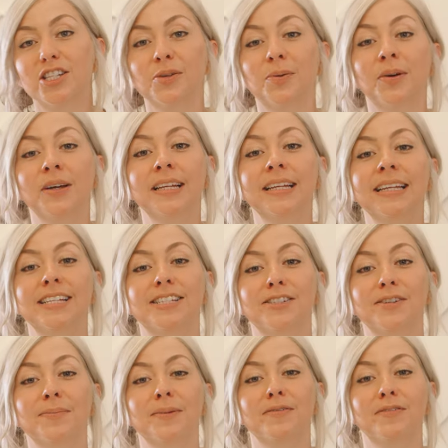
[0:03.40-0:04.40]
So we're going to need
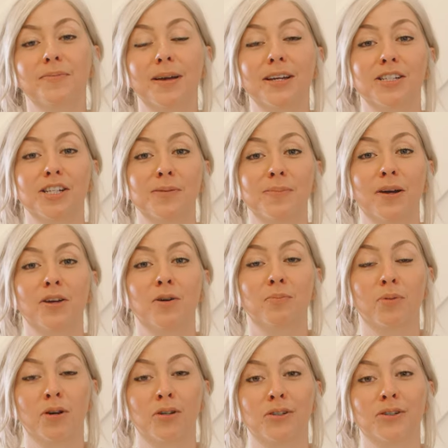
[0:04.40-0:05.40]
some information about your
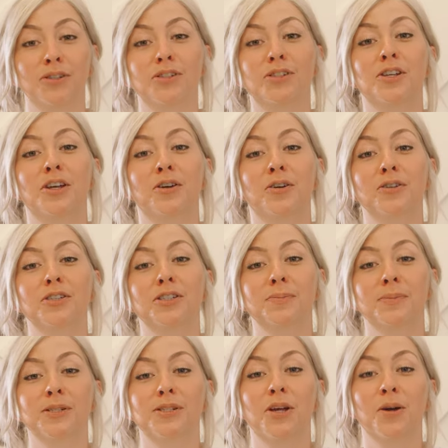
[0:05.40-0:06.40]
products so your
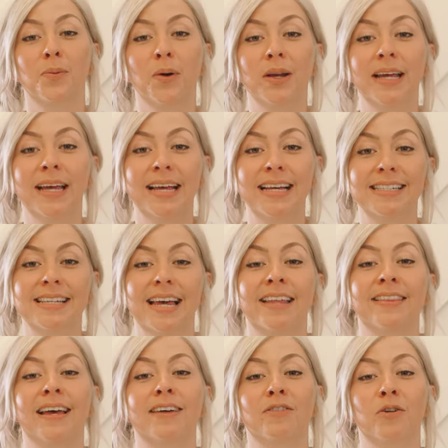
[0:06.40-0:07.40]
customers know what it is
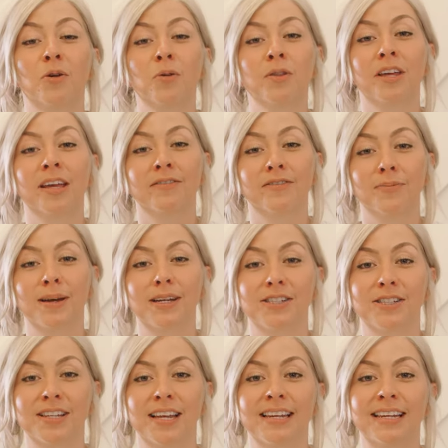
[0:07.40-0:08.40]
and they have all the
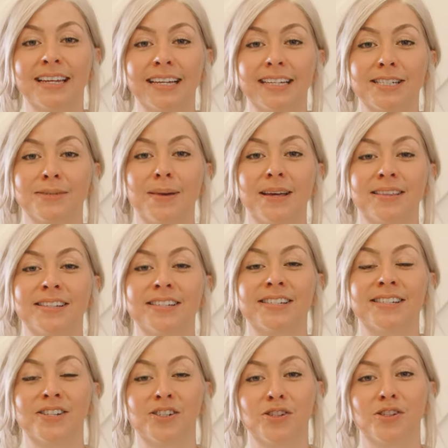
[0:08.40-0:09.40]
information they need to make the
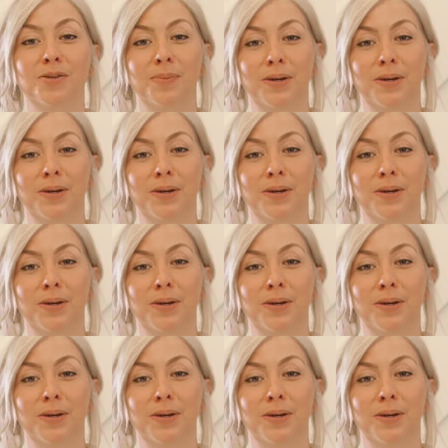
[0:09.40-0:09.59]
decision to